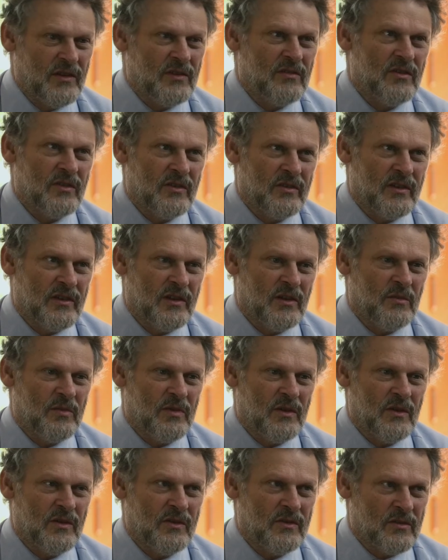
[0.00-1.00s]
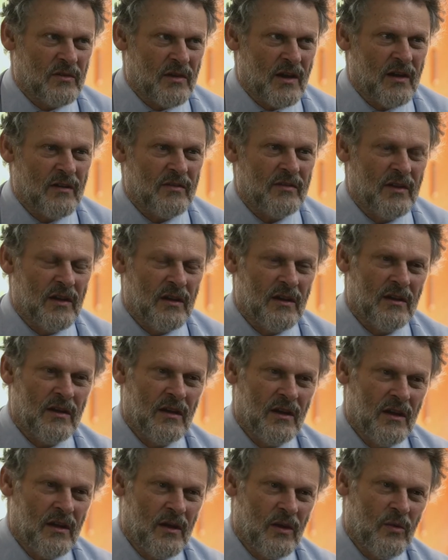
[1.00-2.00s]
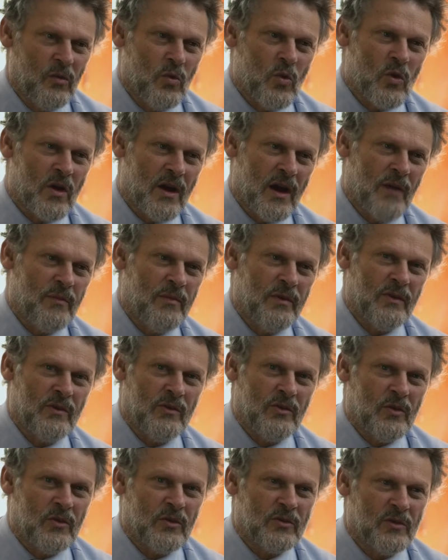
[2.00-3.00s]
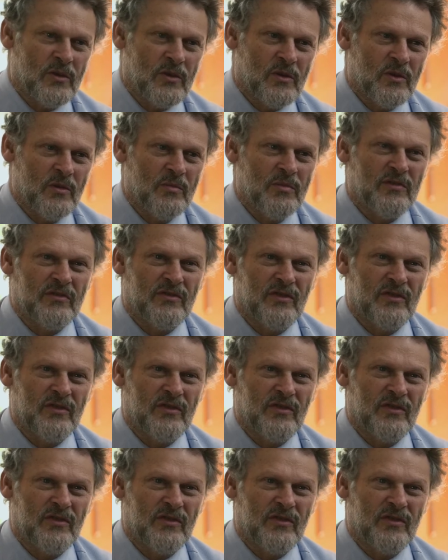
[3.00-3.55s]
interest that the police are after walk up and talk to a group of